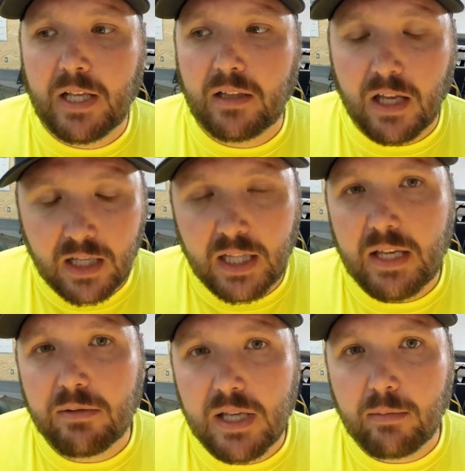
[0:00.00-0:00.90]
Luckily,
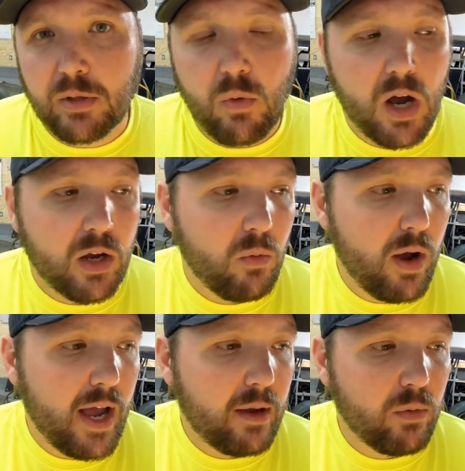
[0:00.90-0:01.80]
he was able to walk
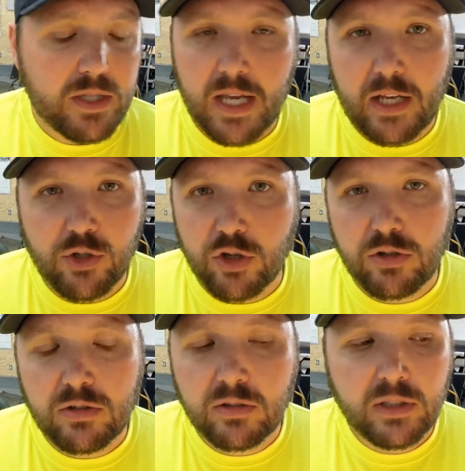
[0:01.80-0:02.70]
away and wasn't injured,
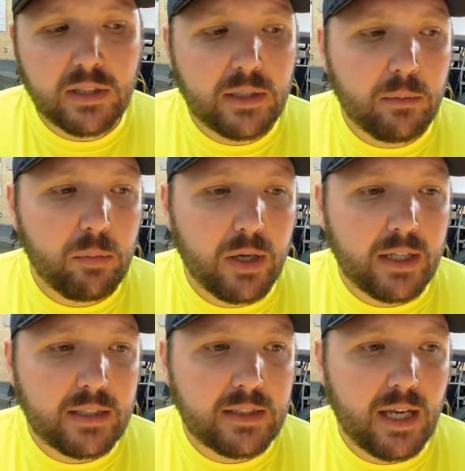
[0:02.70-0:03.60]

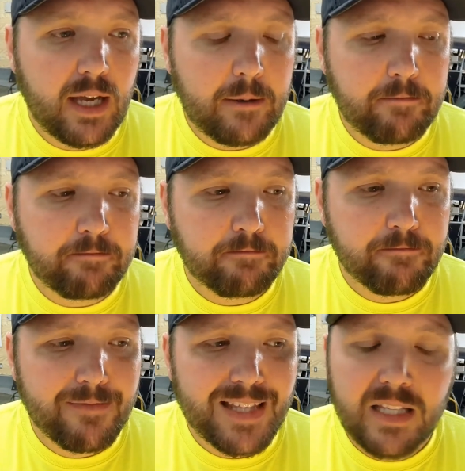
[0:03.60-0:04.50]
but
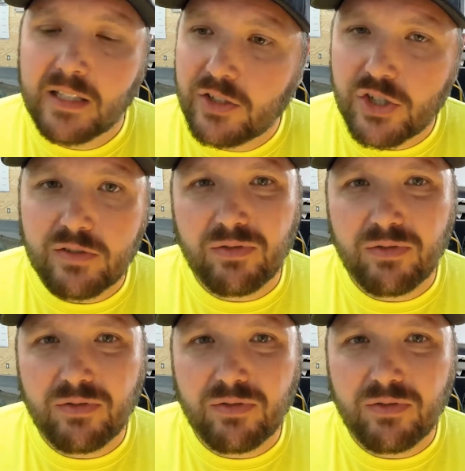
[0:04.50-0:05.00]
just